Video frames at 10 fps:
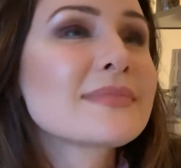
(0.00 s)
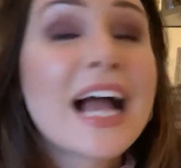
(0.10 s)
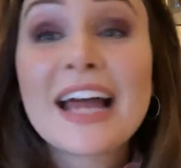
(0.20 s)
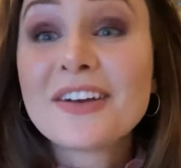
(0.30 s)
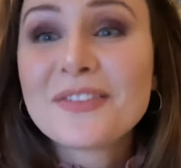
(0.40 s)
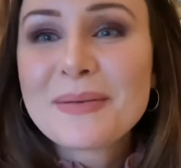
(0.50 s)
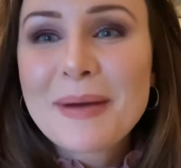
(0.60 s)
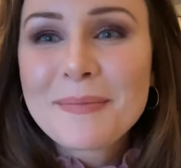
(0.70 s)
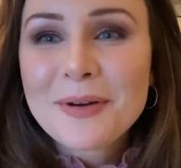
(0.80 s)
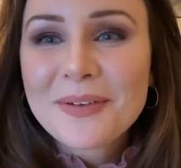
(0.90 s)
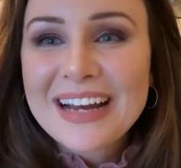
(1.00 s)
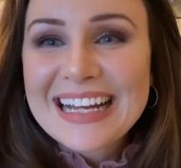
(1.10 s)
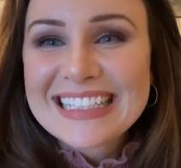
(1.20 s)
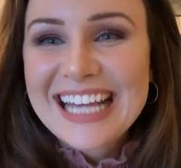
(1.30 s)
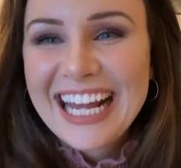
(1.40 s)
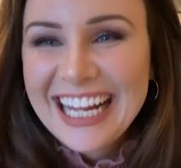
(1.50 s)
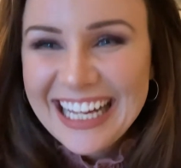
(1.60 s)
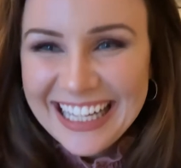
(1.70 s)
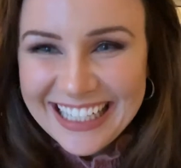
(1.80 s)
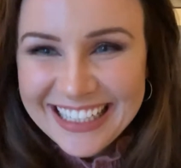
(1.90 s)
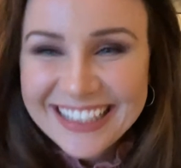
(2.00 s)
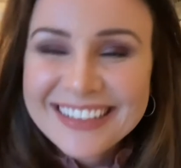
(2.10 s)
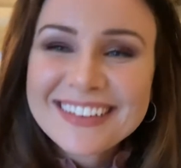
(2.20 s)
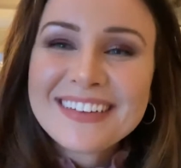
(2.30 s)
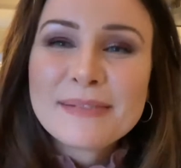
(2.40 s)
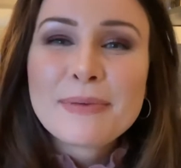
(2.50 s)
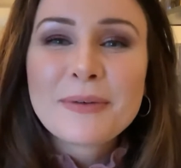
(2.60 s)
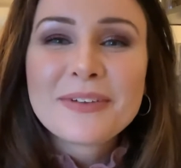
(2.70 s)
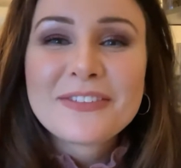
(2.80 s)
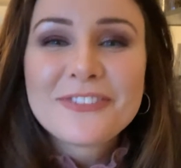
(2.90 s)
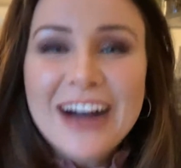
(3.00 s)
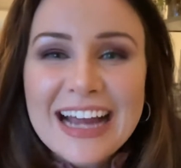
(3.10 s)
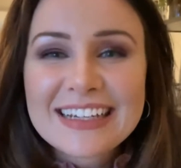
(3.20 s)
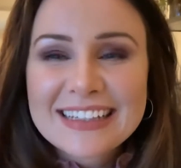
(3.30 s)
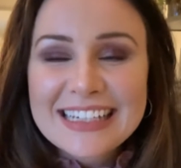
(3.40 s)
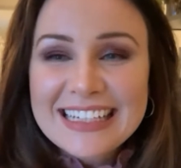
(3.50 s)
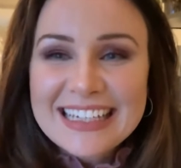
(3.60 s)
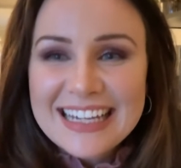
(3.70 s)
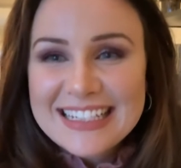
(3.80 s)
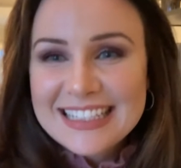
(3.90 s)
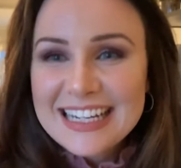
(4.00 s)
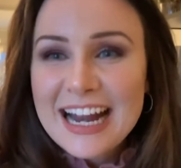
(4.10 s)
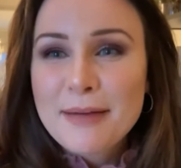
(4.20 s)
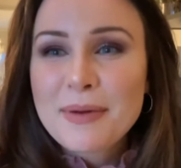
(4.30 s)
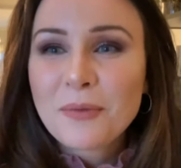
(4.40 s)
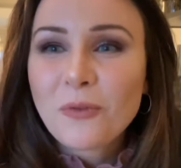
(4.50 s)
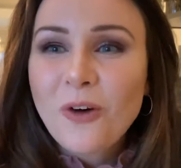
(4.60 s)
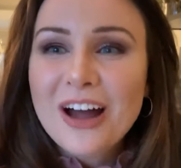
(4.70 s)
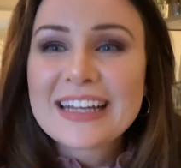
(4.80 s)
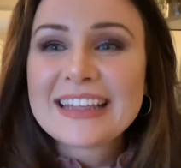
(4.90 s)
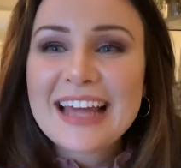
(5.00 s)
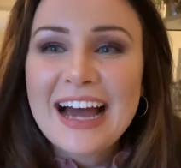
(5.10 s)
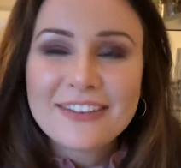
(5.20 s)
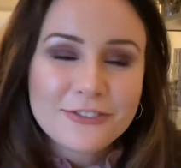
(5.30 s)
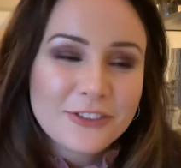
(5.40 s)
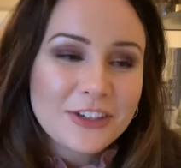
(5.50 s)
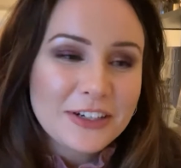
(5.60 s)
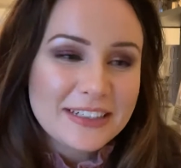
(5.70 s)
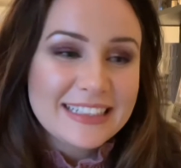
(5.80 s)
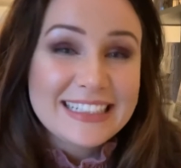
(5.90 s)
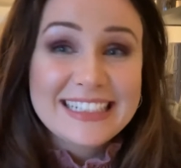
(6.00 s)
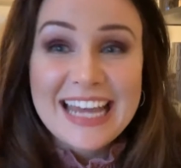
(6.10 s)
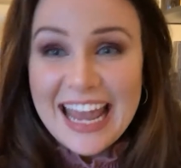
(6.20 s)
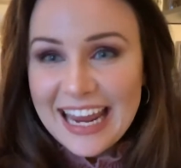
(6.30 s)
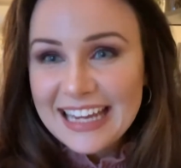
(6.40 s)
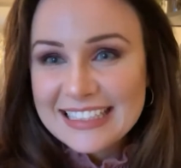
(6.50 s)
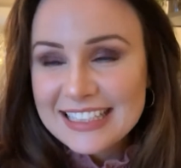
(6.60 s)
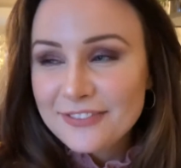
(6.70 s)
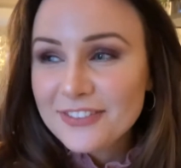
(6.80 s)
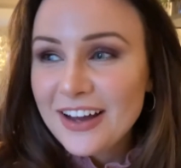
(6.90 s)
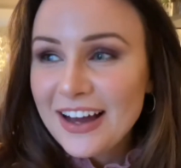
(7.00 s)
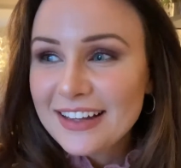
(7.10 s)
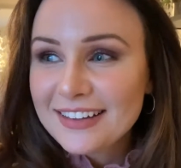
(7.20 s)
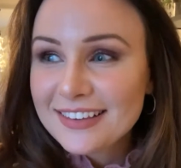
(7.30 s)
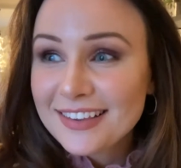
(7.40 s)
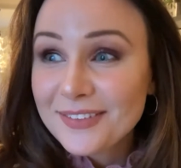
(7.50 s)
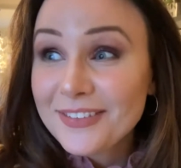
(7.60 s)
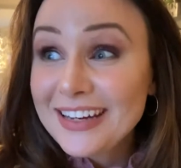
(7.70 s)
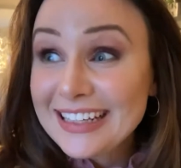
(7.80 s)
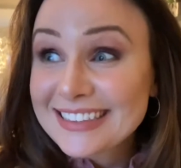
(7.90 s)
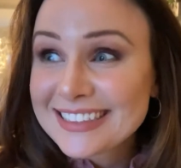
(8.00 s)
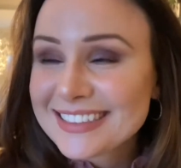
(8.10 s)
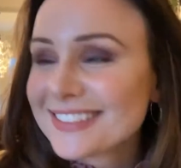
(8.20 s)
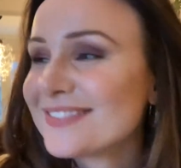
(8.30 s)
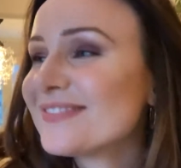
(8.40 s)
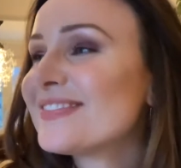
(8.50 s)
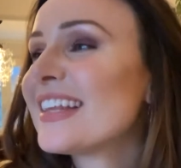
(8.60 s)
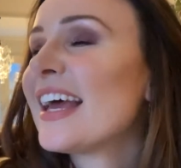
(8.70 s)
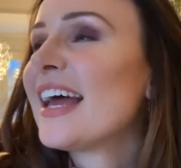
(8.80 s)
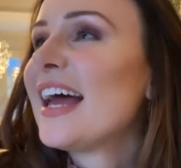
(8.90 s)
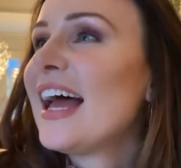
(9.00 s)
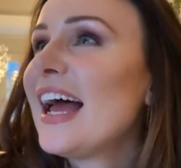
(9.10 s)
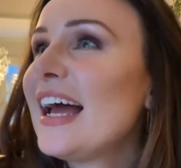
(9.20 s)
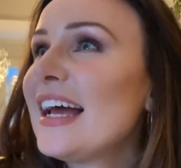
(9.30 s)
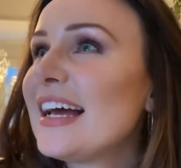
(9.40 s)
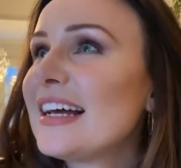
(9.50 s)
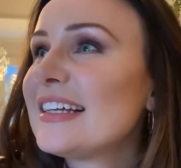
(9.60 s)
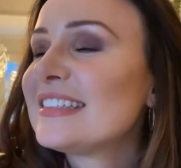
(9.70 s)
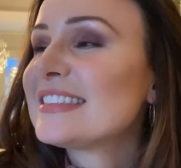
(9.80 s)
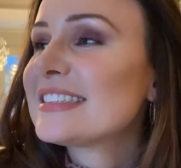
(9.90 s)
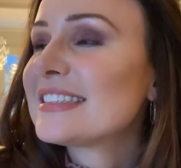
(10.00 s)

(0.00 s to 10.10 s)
I don't remember what I said. But we finally kissed, and I have been wanting that for days, if not the weeks. And